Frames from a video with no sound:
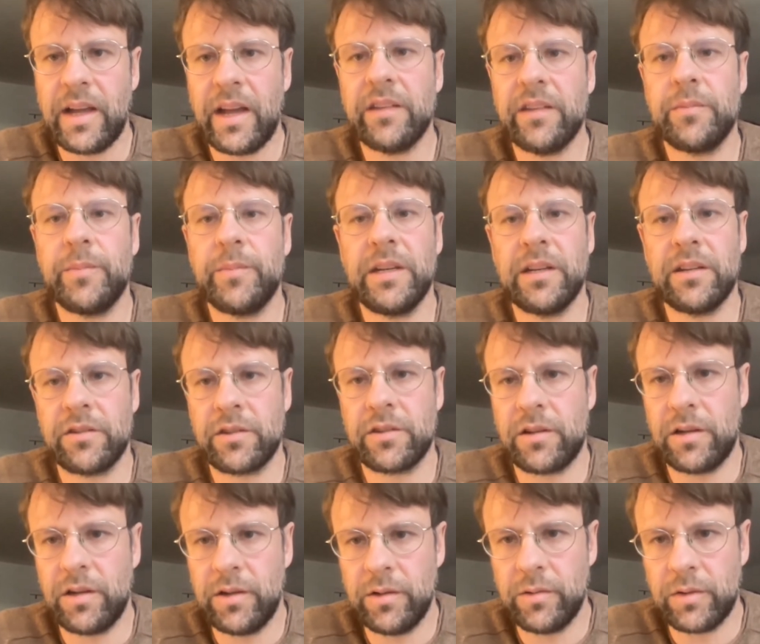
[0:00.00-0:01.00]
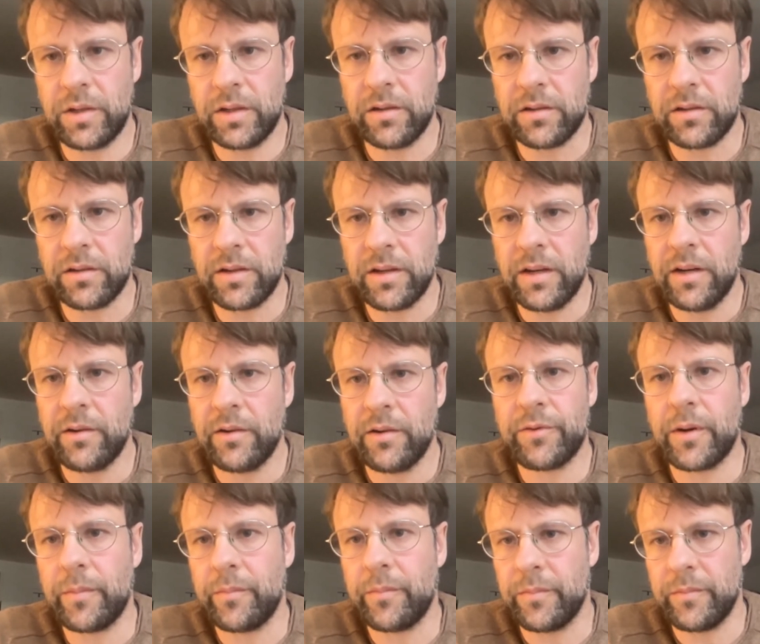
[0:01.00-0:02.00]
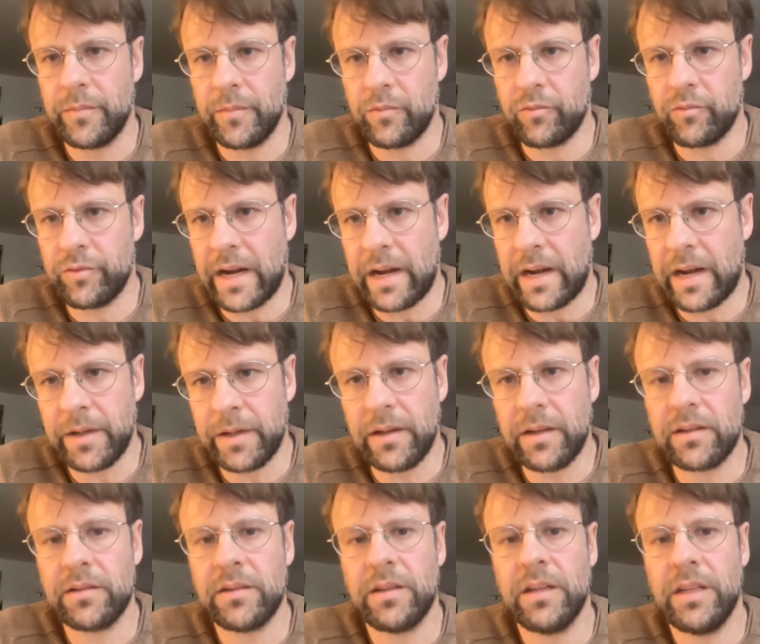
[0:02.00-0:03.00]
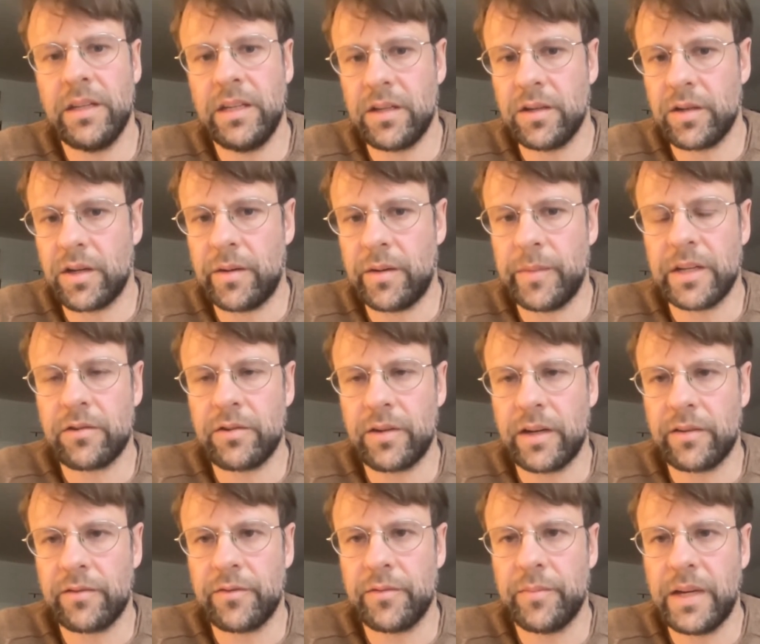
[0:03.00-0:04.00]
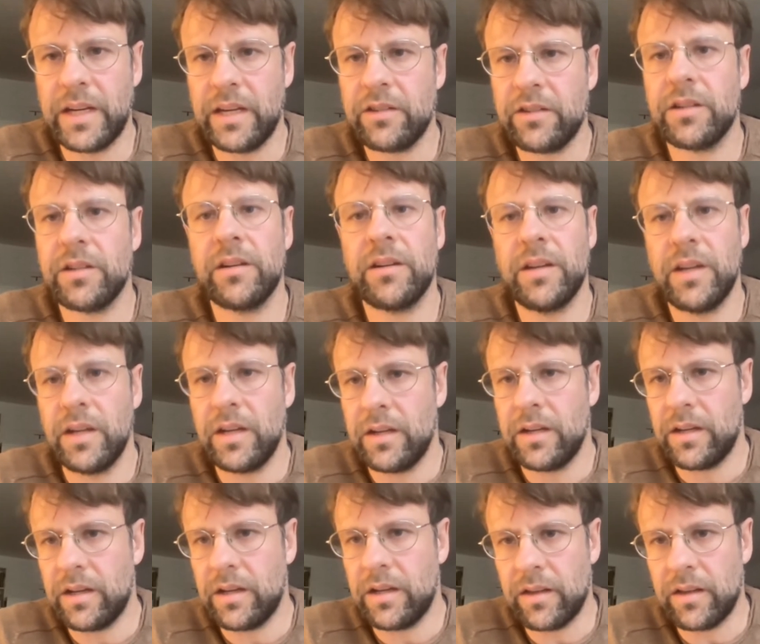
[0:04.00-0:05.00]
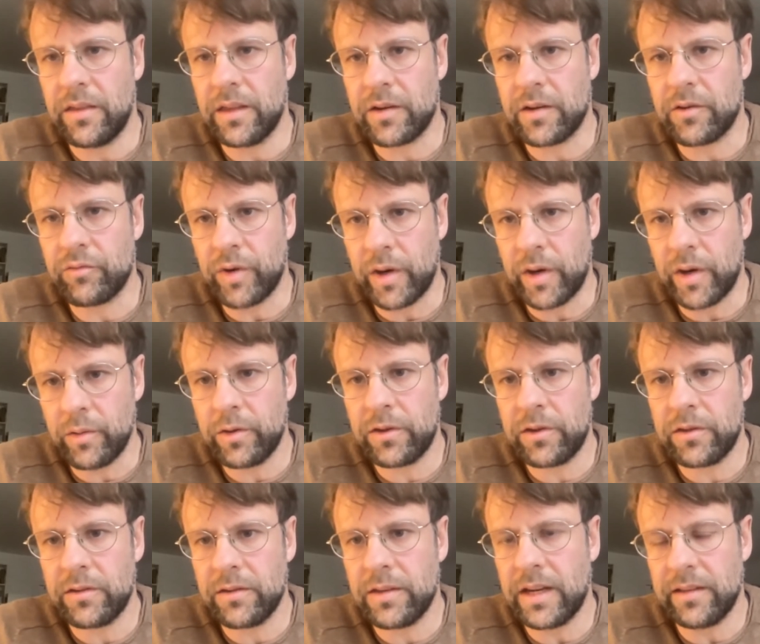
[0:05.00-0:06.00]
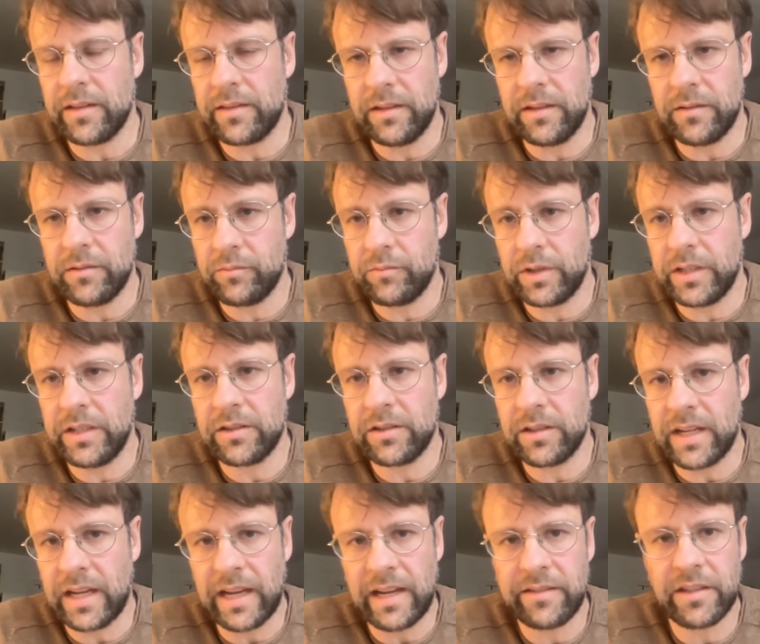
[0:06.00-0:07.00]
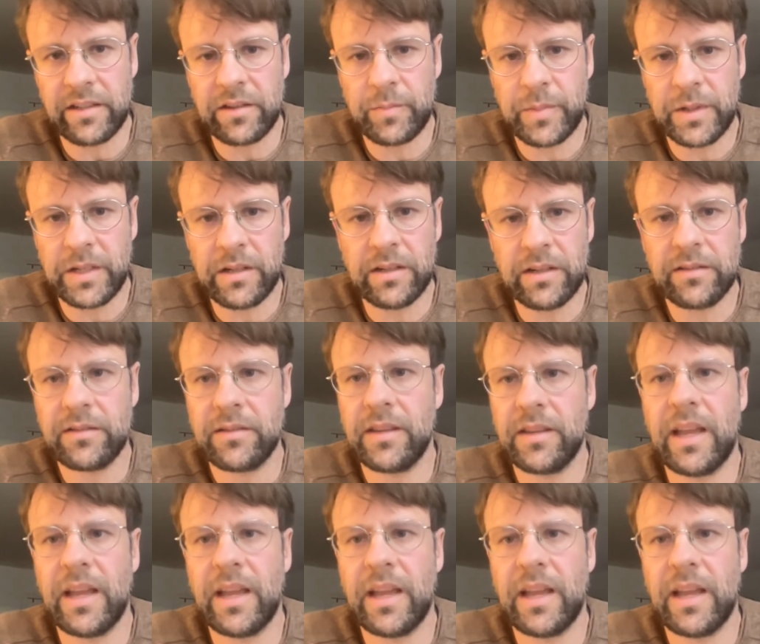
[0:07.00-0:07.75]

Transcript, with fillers: has been excluded from rapid economic transformation, uh, the growth that the region has experienced.